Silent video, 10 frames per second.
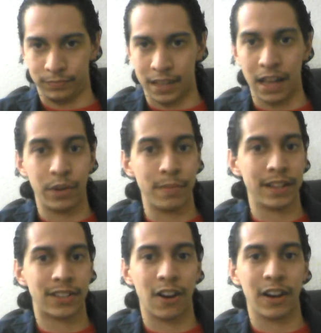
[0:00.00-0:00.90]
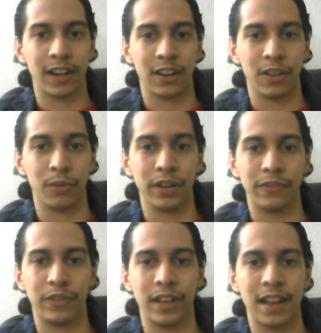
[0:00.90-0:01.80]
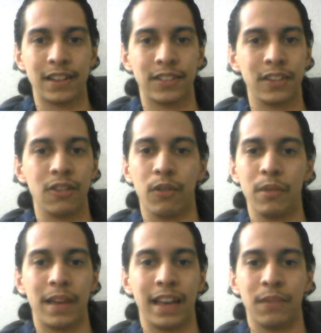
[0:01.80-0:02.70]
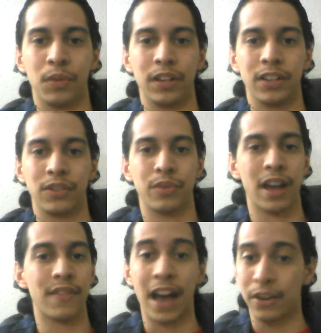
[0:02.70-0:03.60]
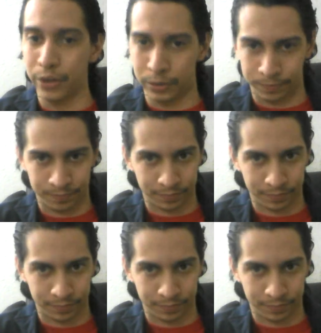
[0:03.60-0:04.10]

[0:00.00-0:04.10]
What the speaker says: Now, we may target another one in free agency, or we may get one in the draft. I don't know.